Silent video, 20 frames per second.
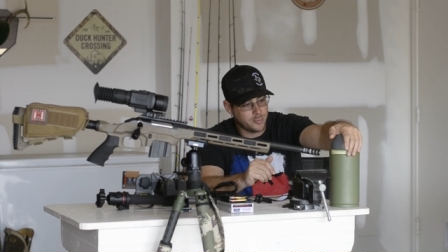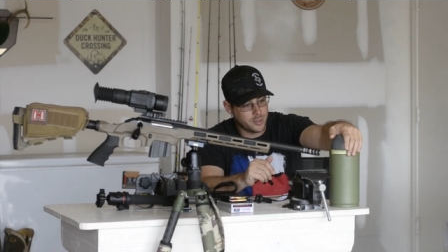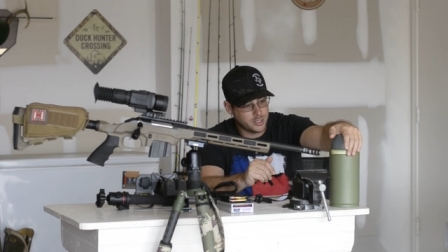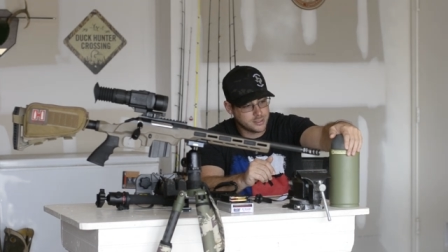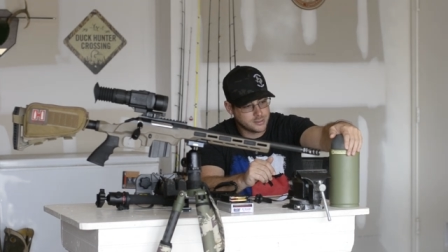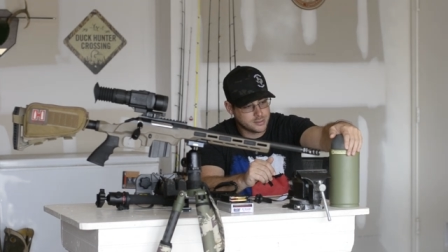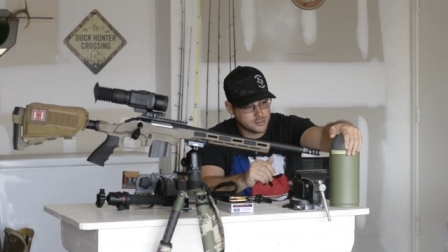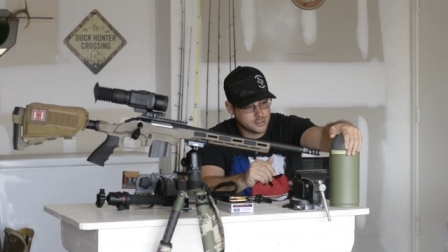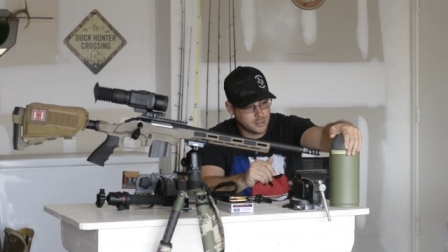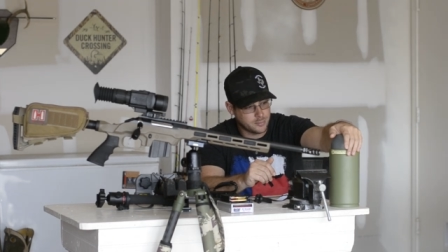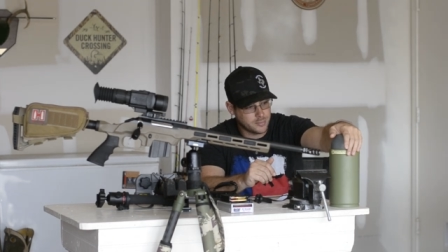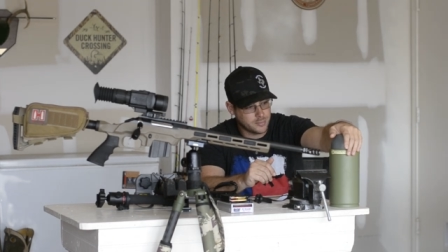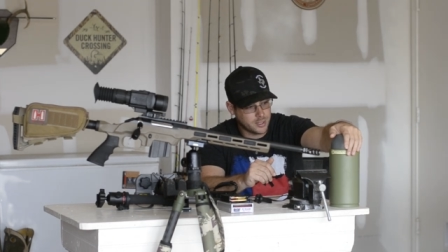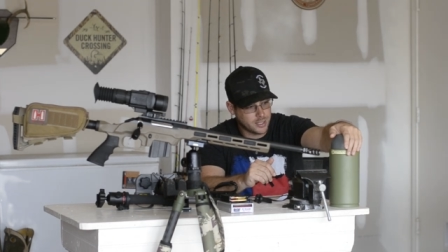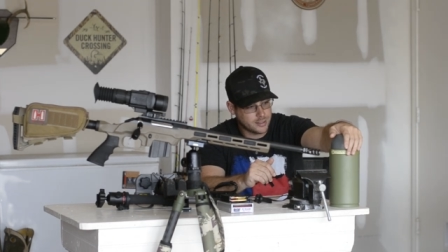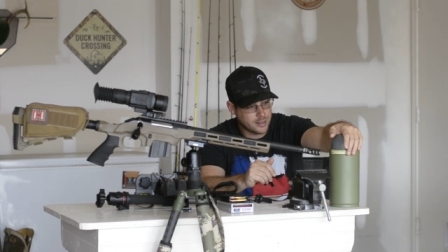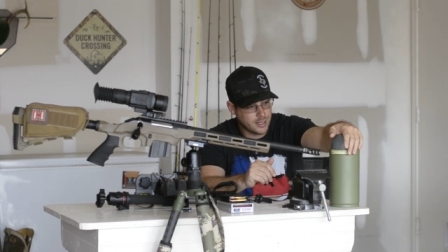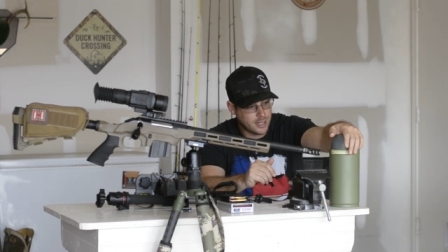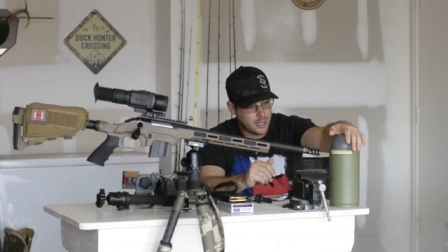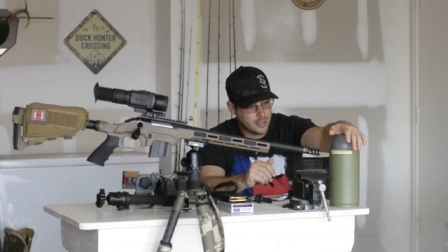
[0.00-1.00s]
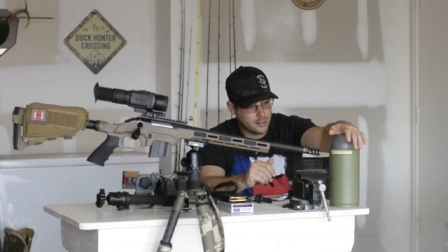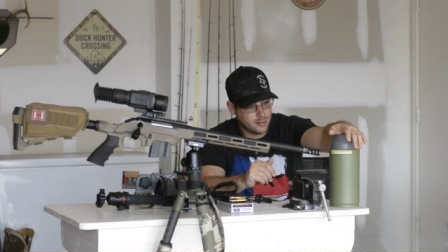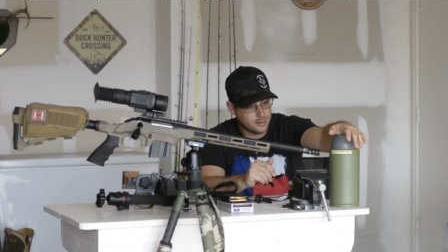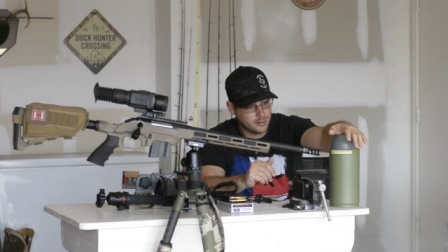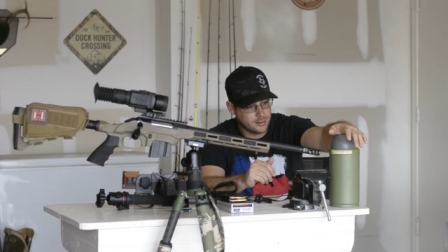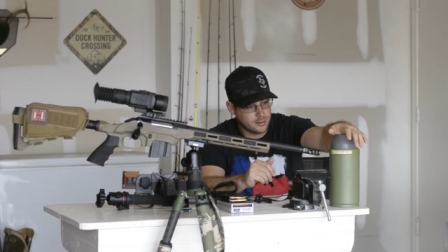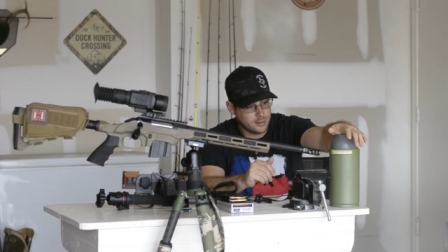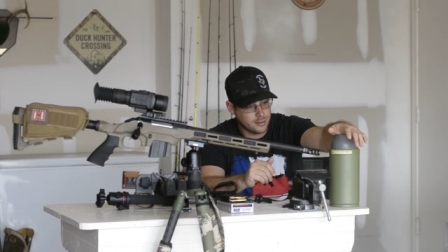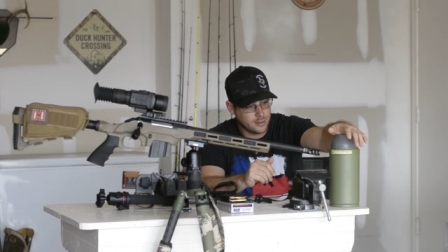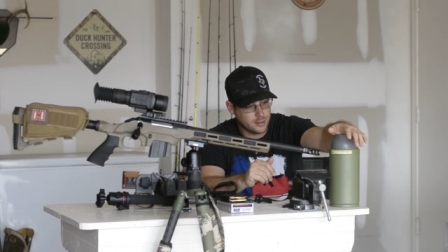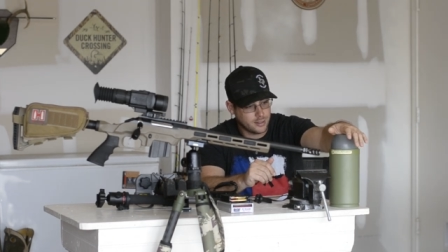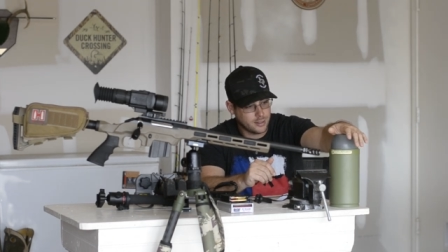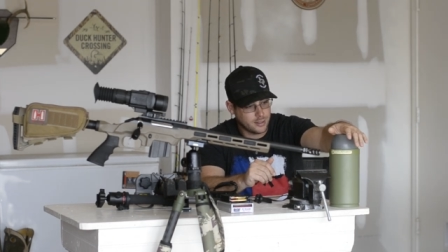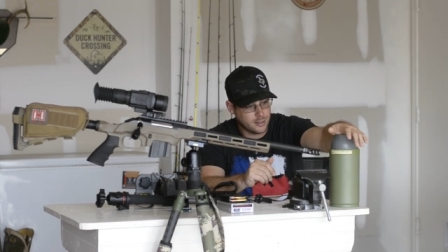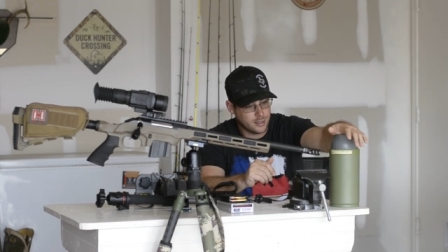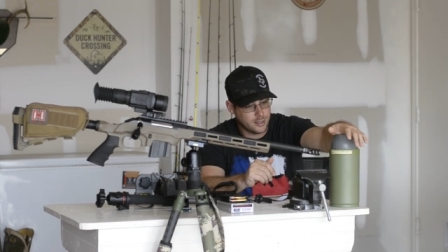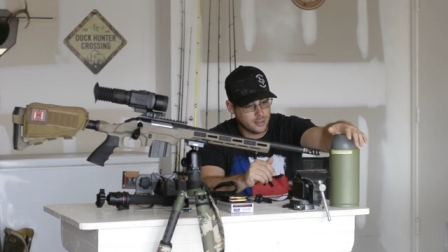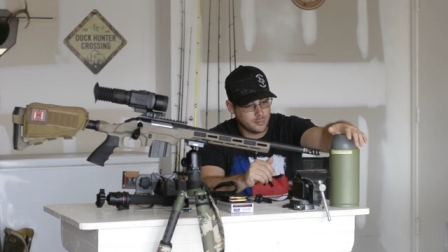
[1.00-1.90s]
two, two and a half months, something like that.